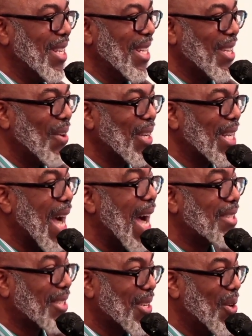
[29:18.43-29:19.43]
go to
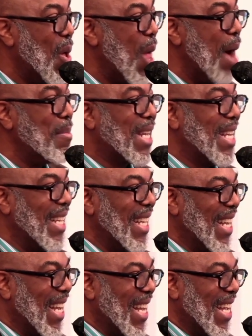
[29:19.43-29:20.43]
Costco. I'm
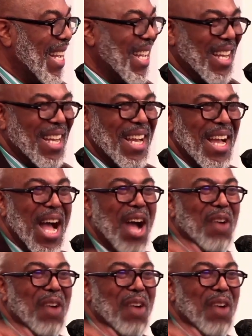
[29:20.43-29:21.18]
gonna get,